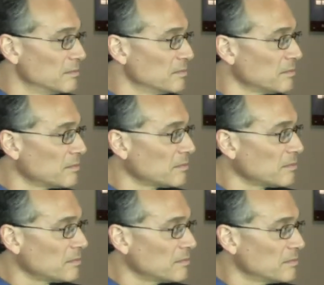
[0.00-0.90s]

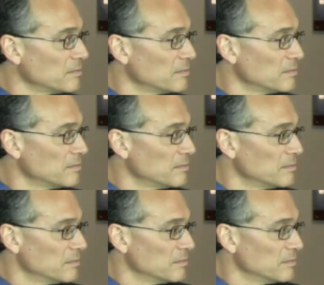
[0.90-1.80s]

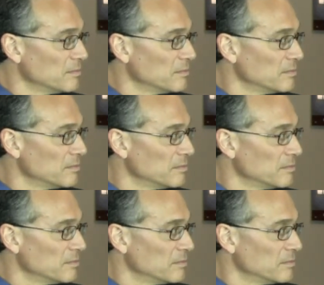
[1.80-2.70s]

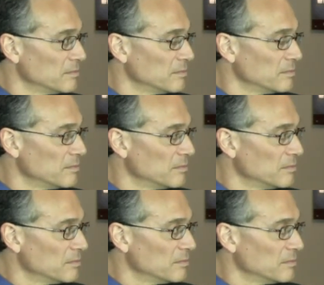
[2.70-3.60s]

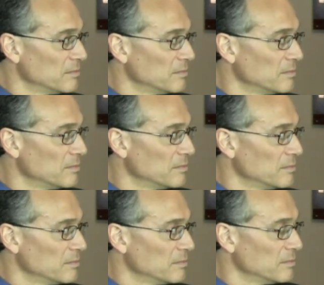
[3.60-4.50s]

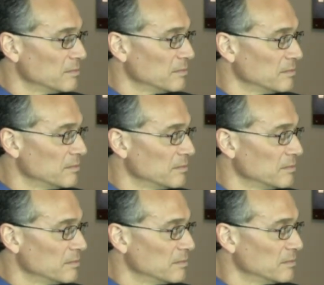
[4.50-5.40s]

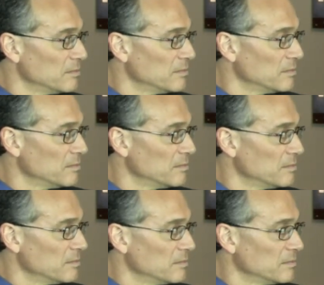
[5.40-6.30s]

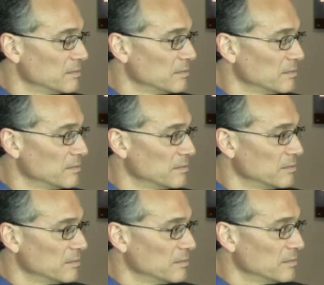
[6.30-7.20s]

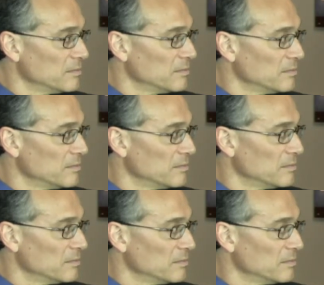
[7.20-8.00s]
(not speaking)